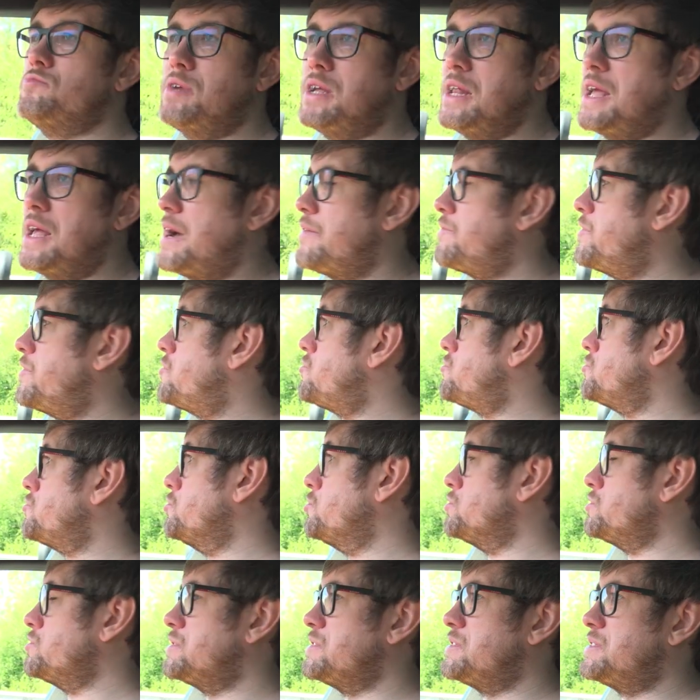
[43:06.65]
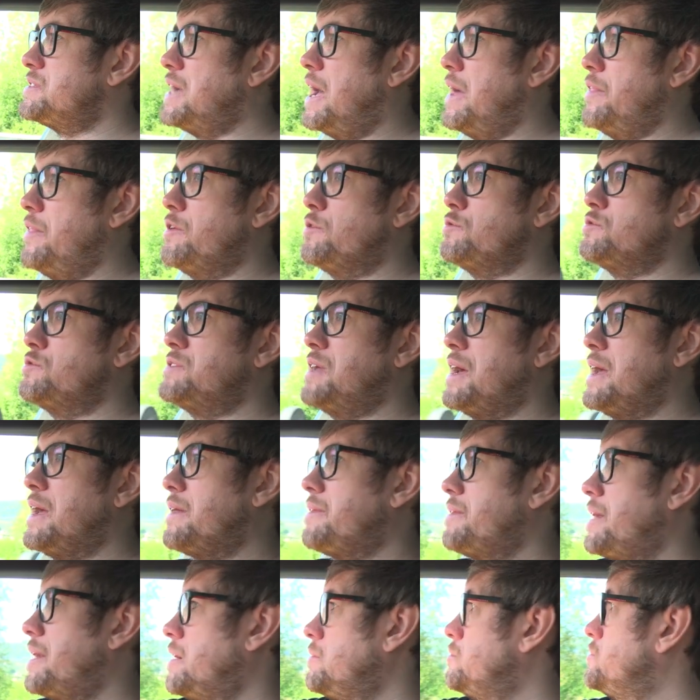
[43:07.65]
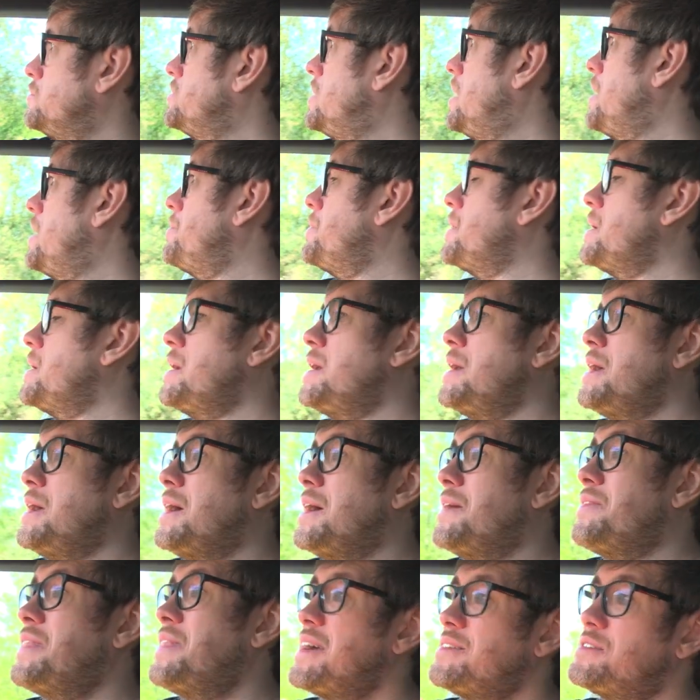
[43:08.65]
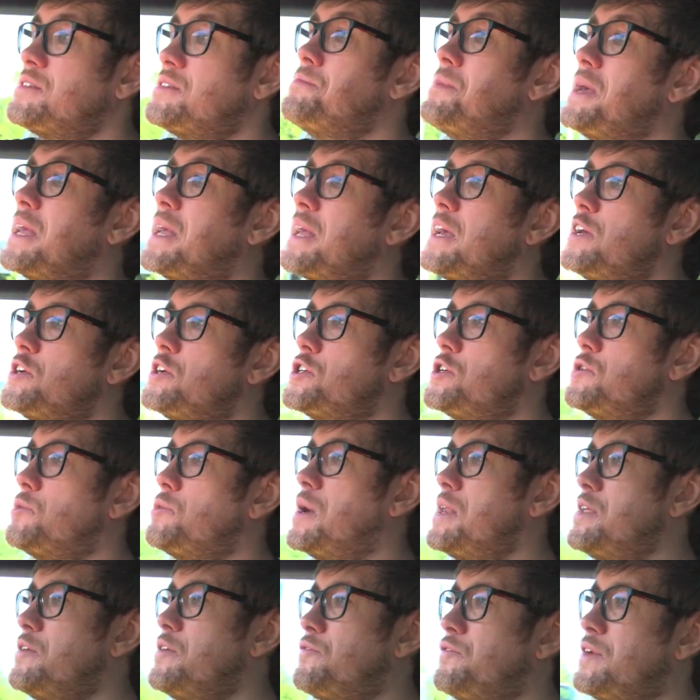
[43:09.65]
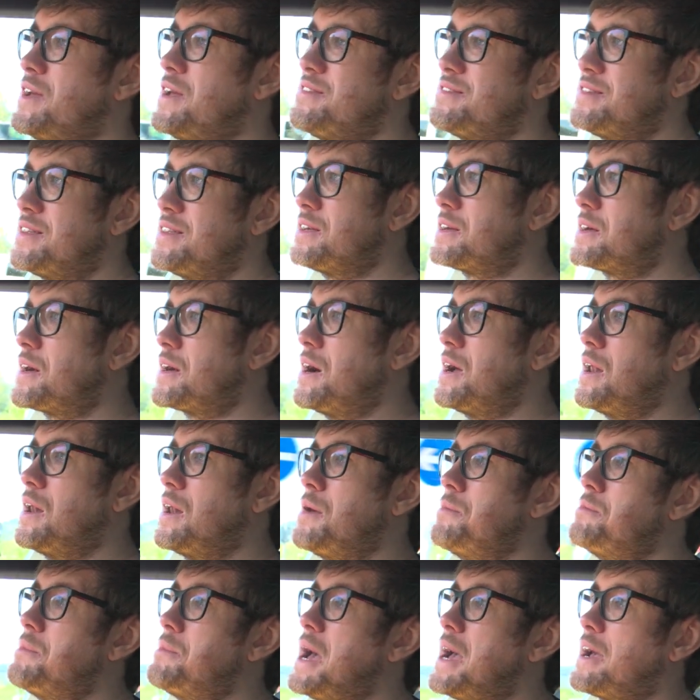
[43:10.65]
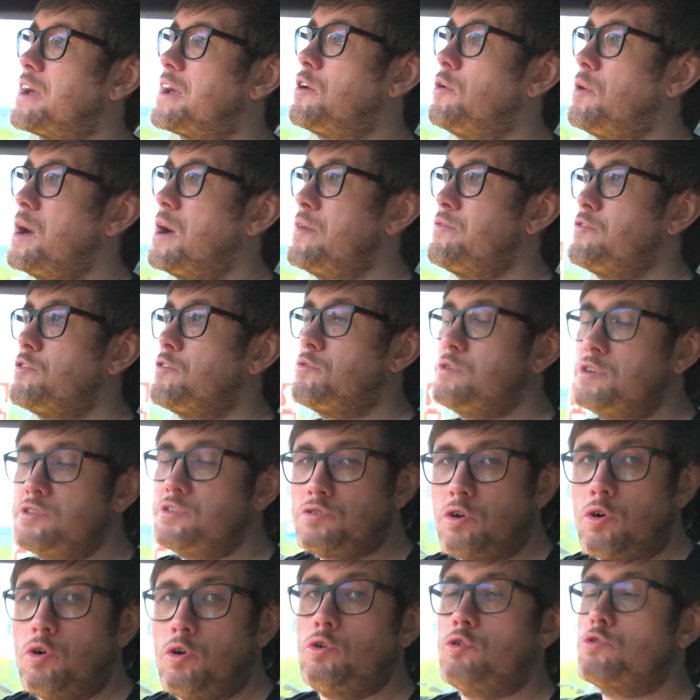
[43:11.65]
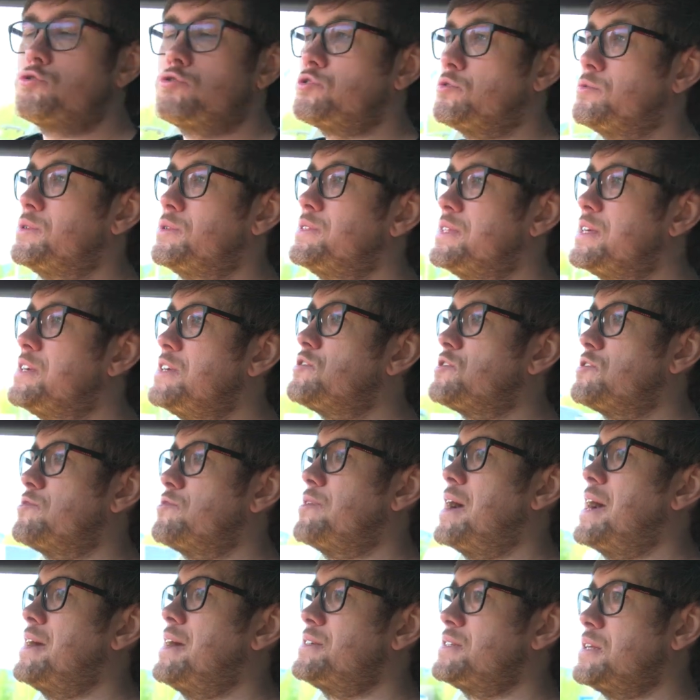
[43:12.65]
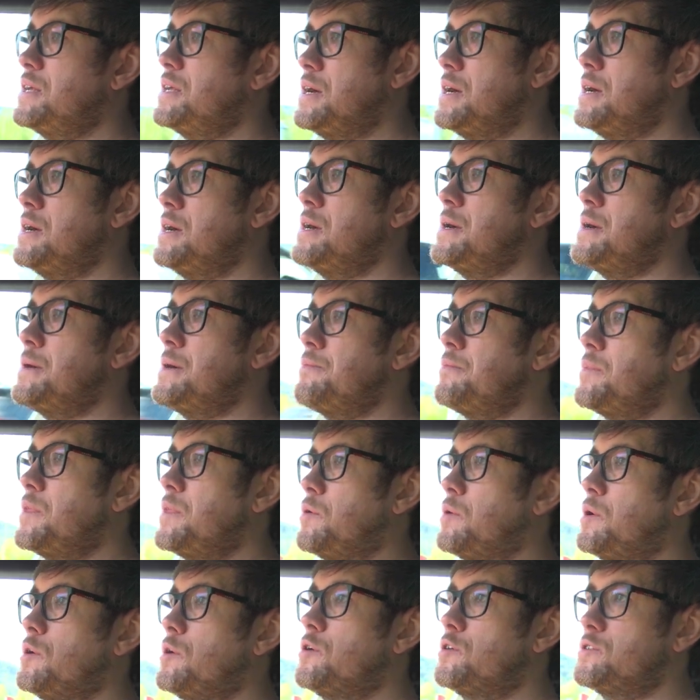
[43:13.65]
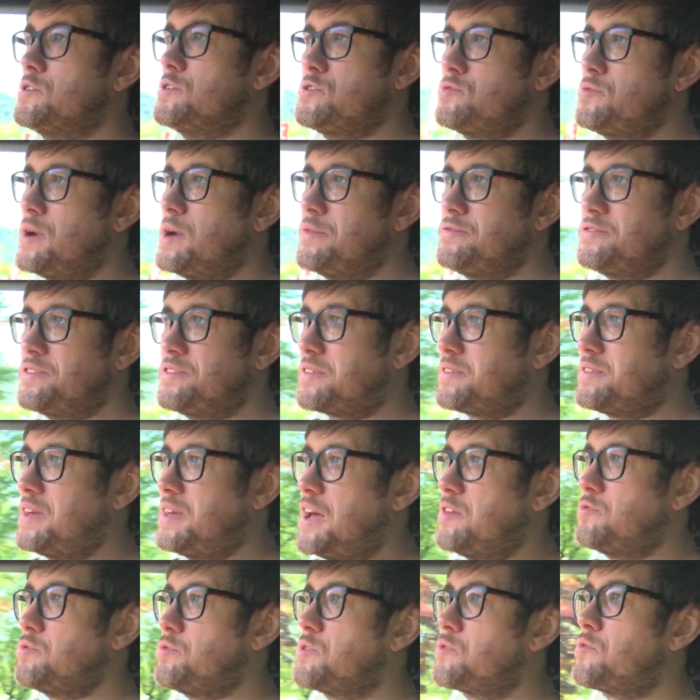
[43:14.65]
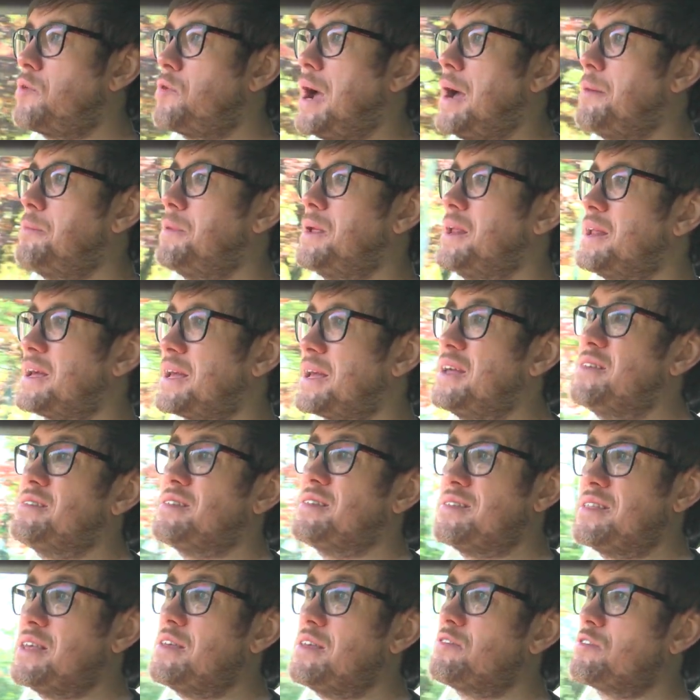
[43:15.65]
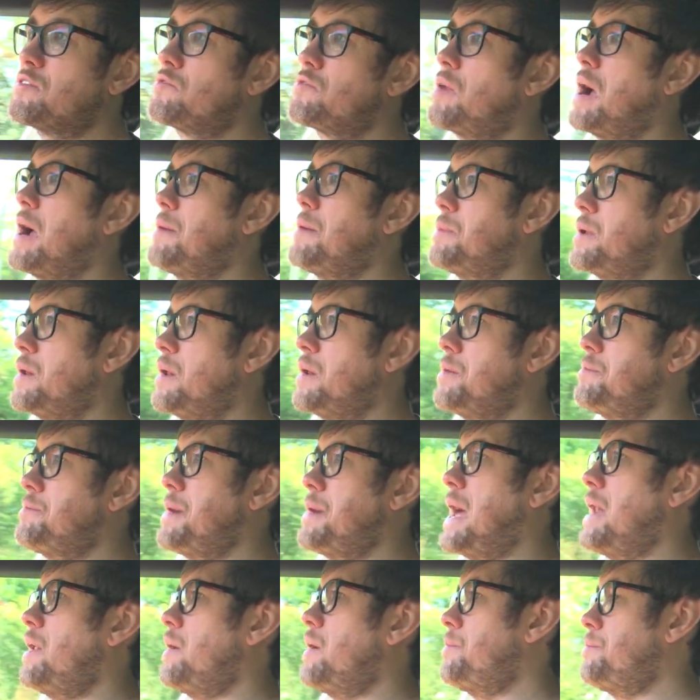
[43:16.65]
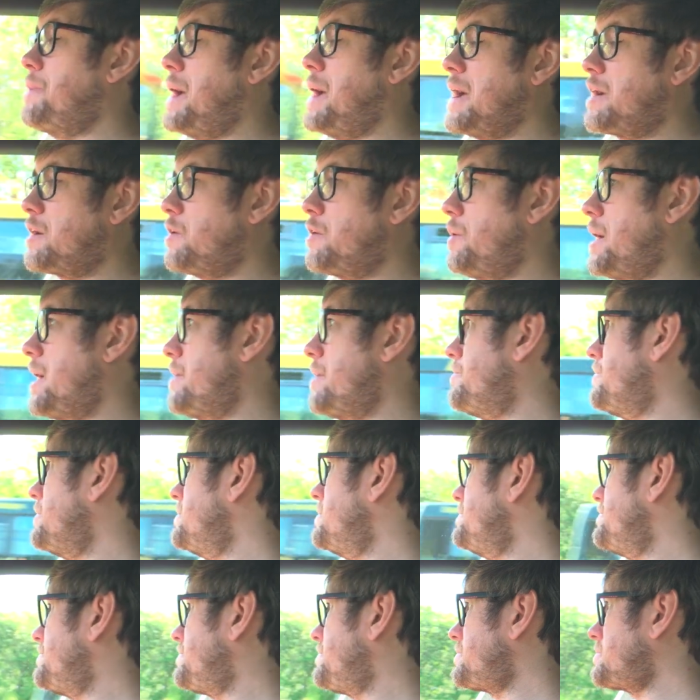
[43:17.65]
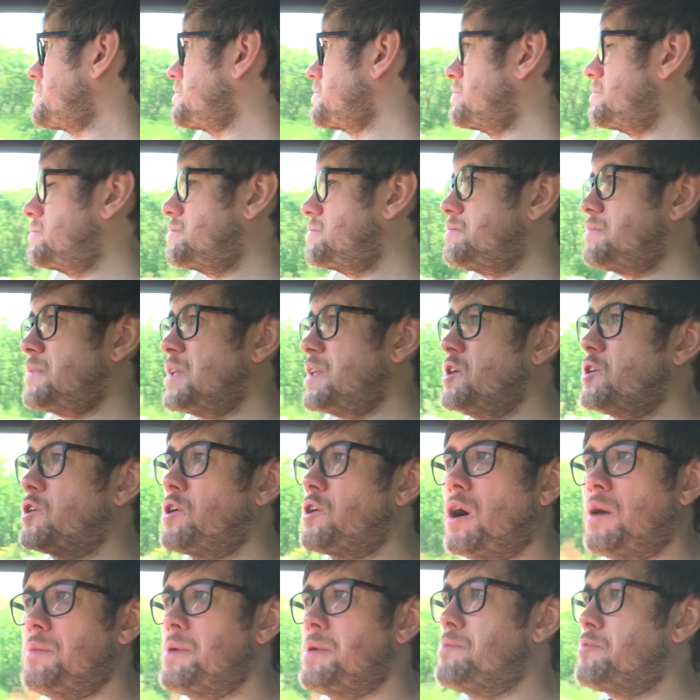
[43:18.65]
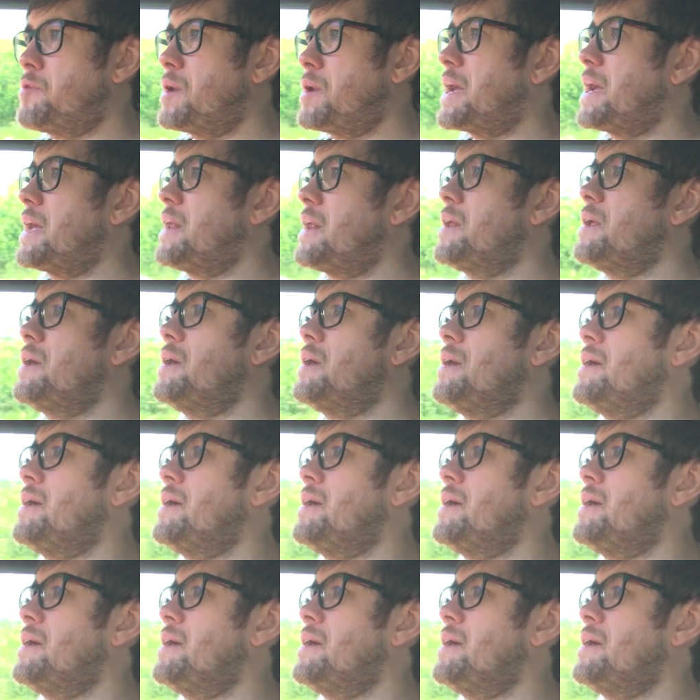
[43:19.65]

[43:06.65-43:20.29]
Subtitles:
really have the tools to set those takedowns up. And that's a big issue when you're facing a guy like Bekaev, who is also a decent wrestler. You know, in order to have success with grappling against a decent grappler like Bekaev, you've got to be bringing